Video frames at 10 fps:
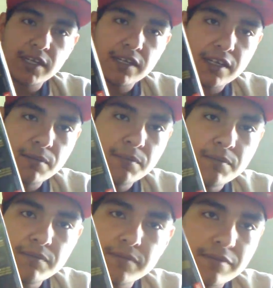rated
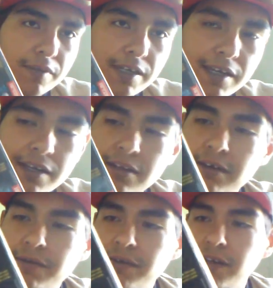M. You gotta
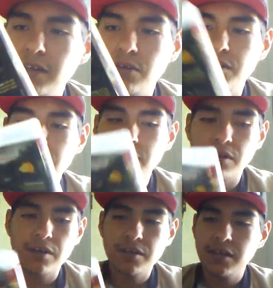love Alone in the
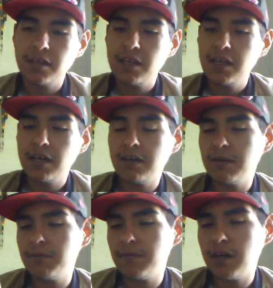Dark.
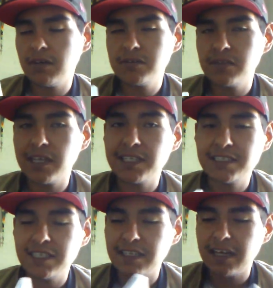Also, like I
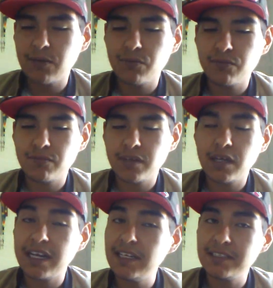said,
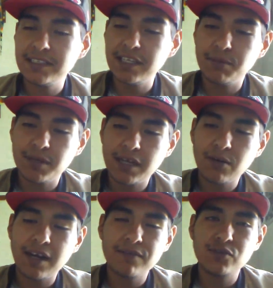I didn't say, but I
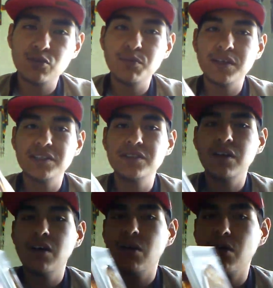don't have too much
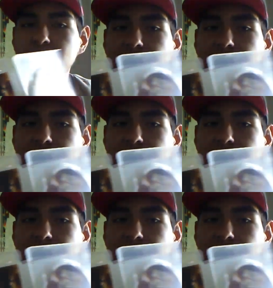horror